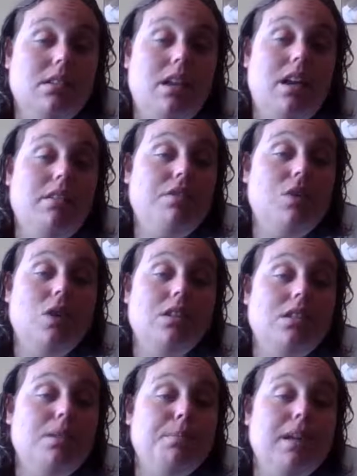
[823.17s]
Can't
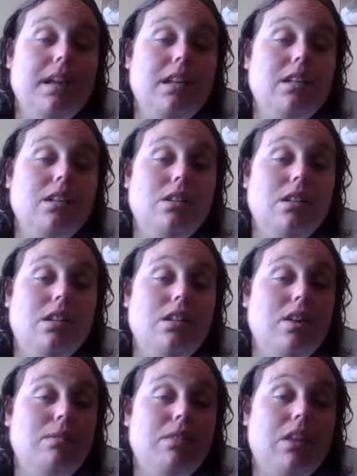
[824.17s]
force somebody to do
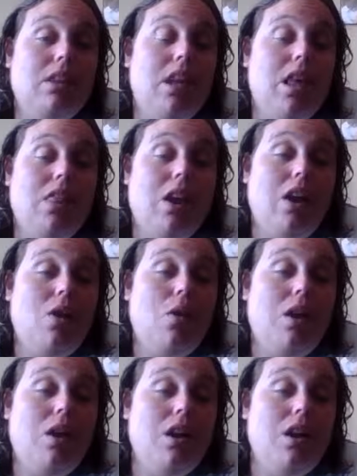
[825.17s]
something that they don't
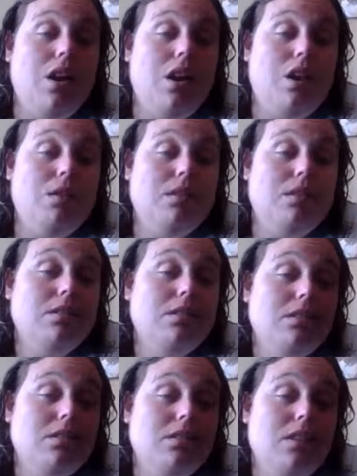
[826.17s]
want to do.
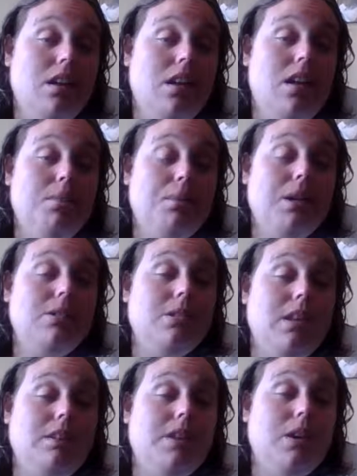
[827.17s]
And
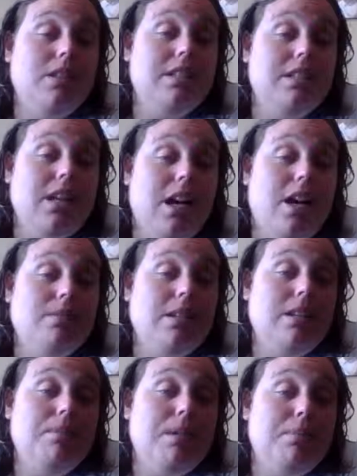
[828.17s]
personally, if I was
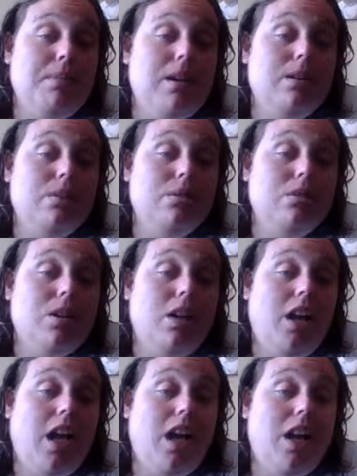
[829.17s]
adopted and my parents were
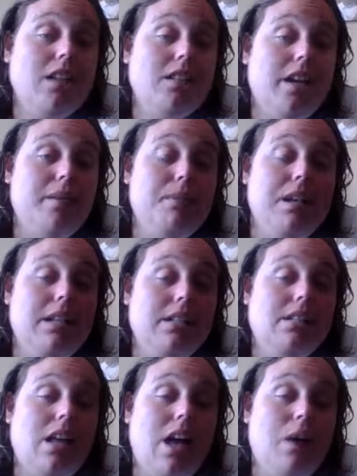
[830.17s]
drug addicts, I
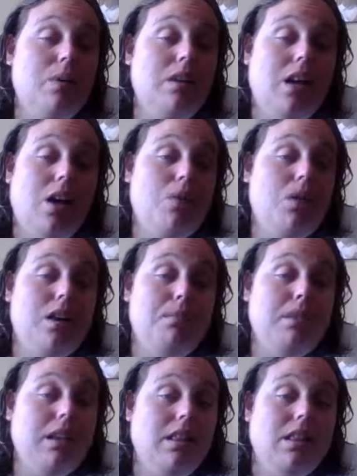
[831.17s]
would not want
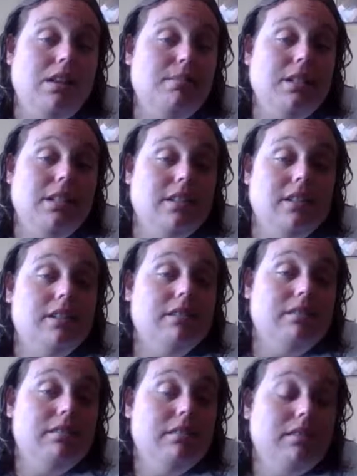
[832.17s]
to meet them either.
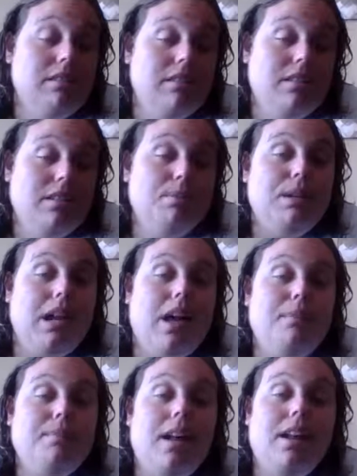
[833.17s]
But
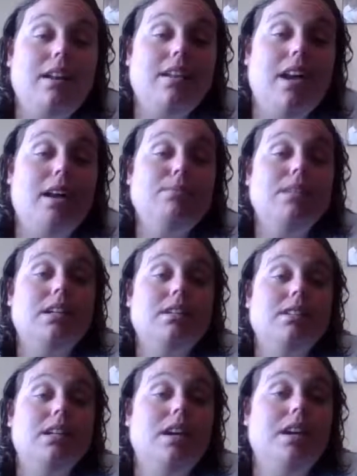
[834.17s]
I'm not
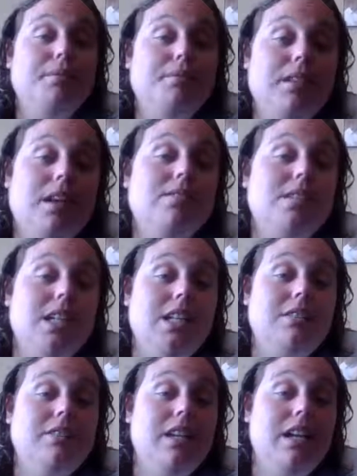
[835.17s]
adopted, so I've seen
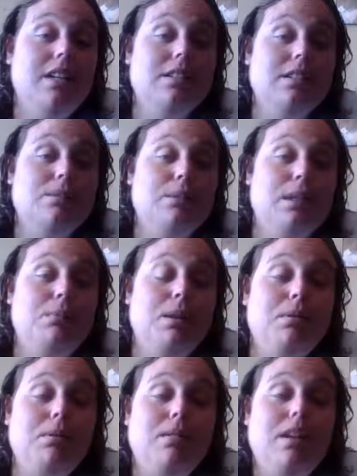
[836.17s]
the videos of me
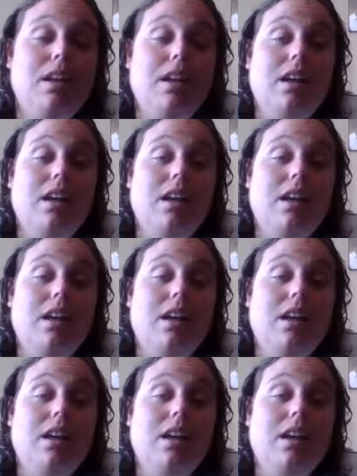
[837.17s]
being